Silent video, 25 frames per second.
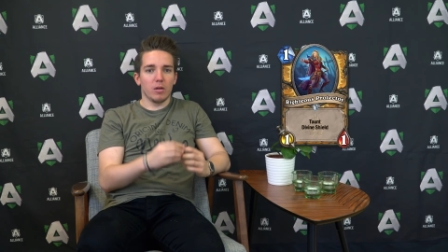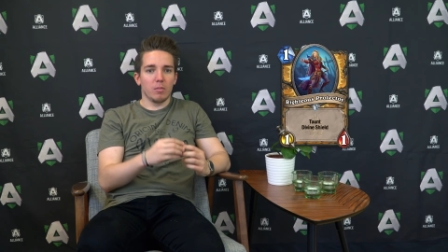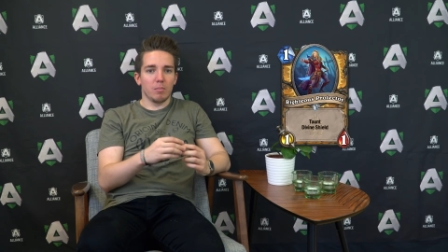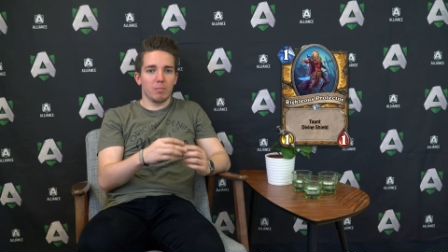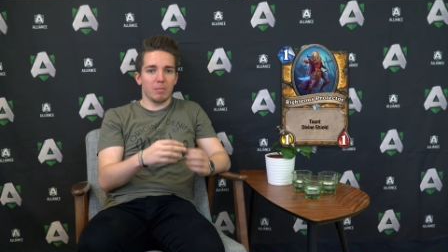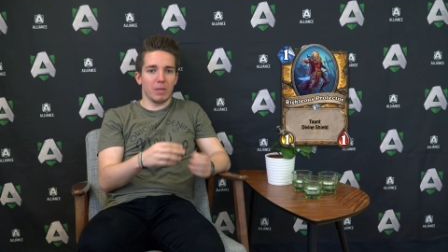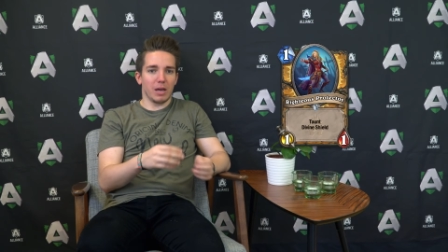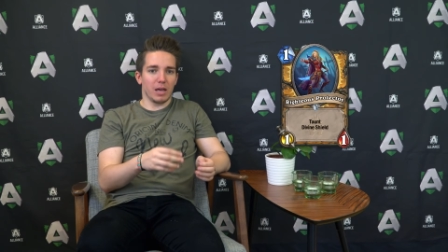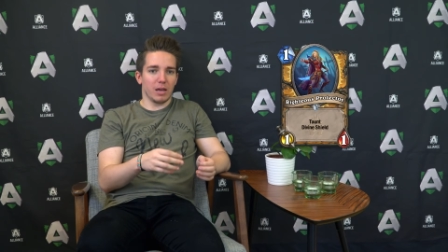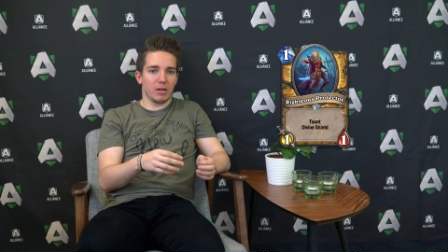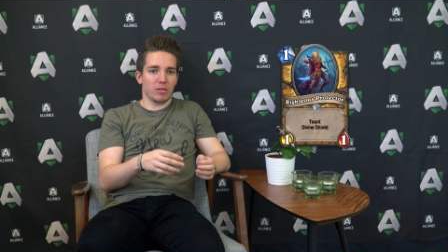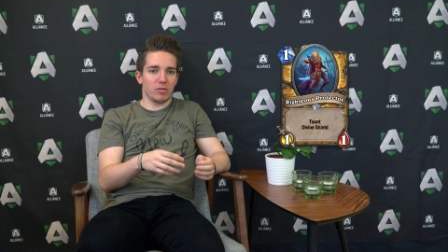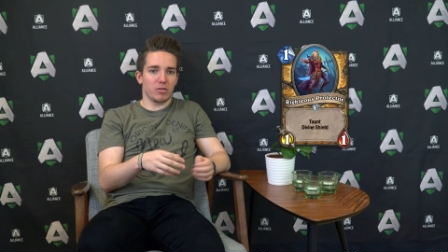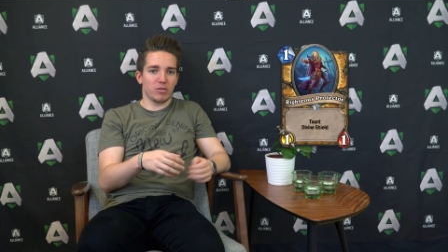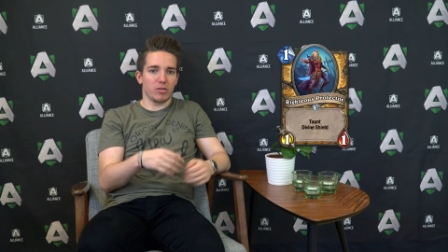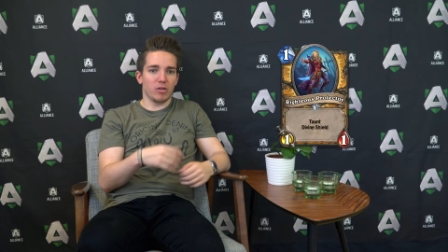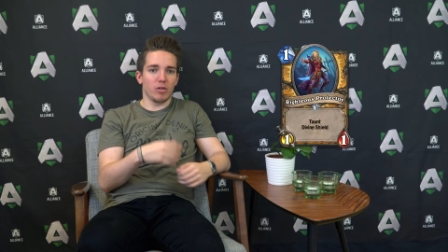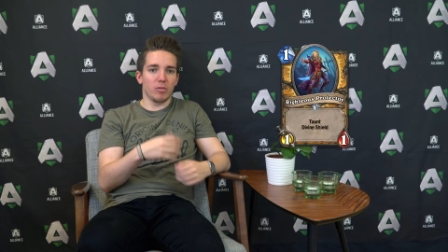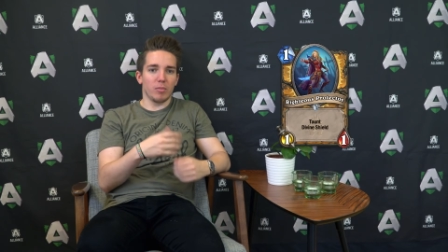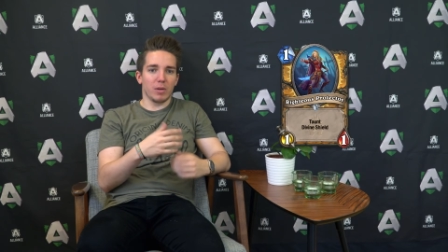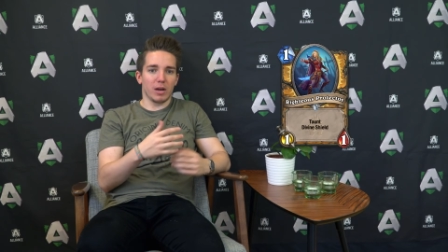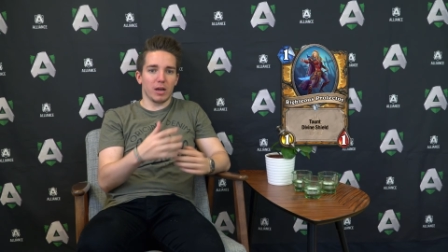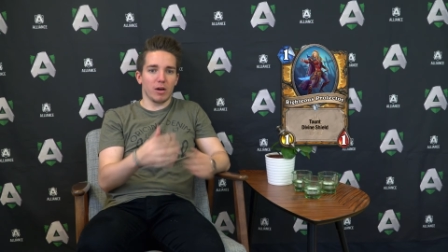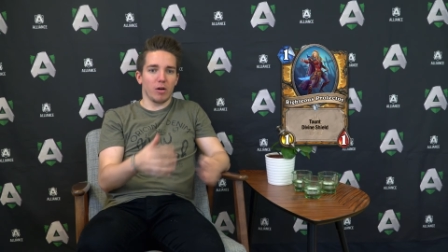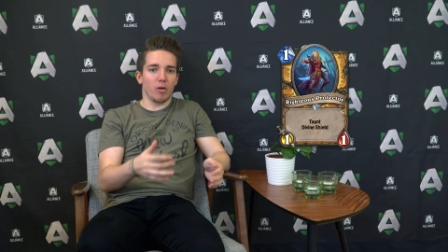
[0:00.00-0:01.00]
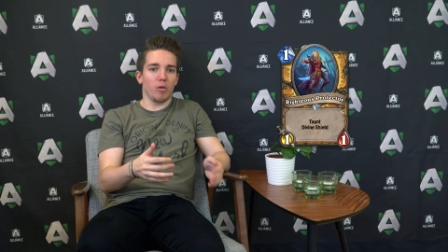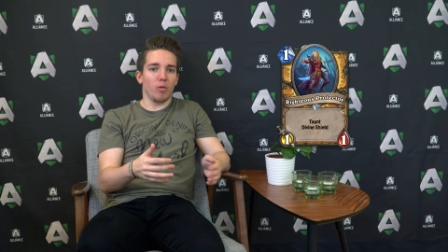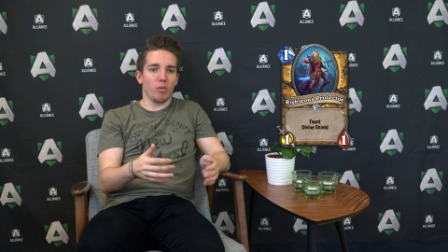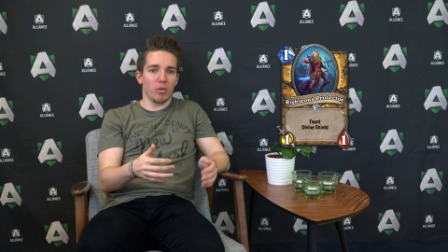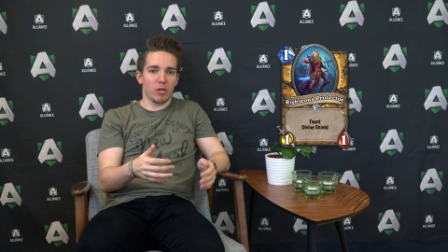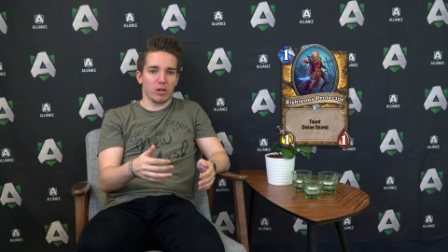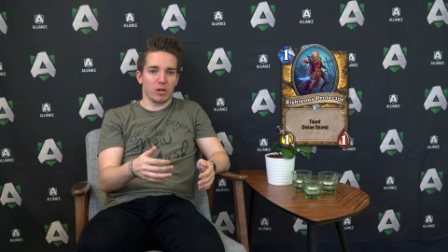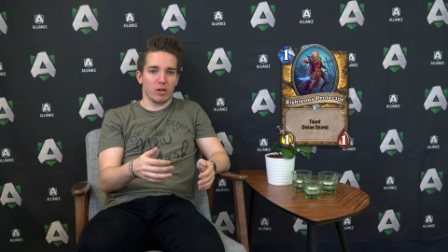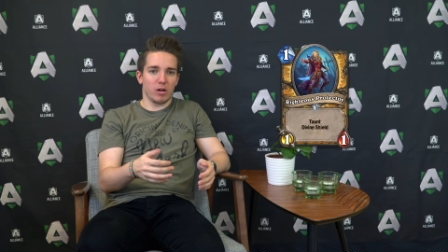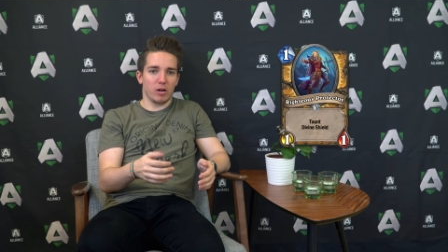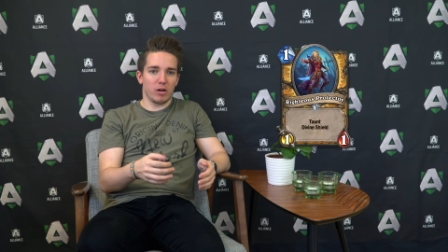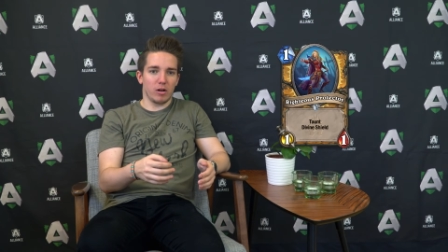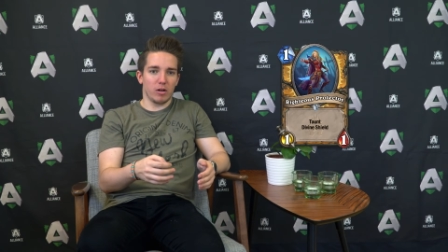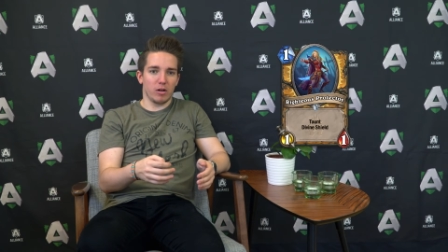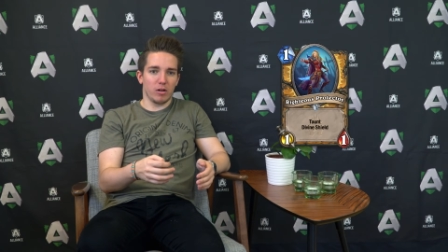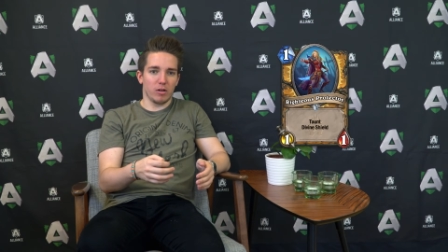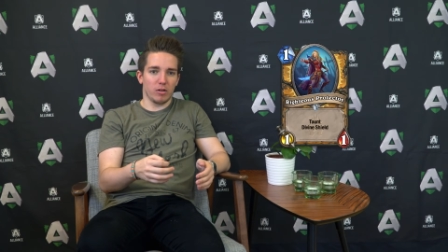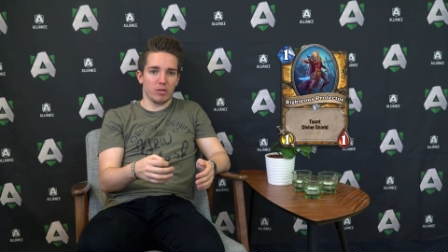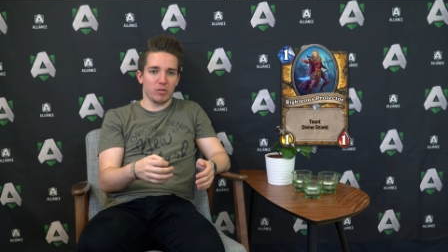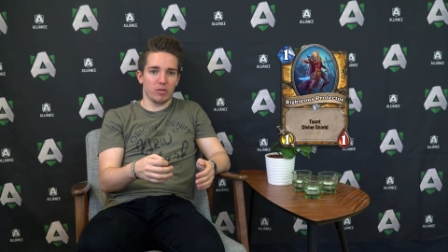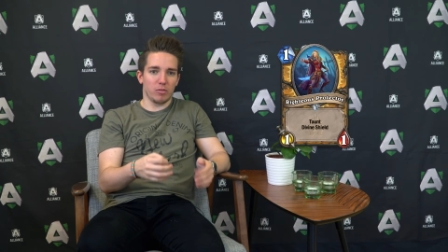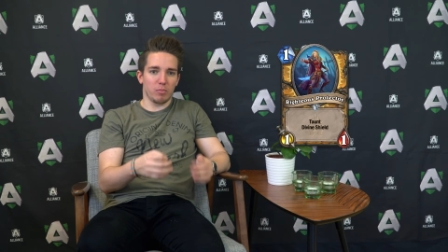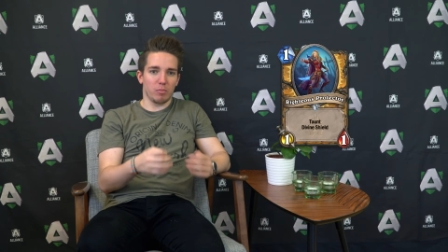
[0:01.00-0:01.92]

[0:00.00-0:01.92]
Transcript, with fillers: makes so many old cards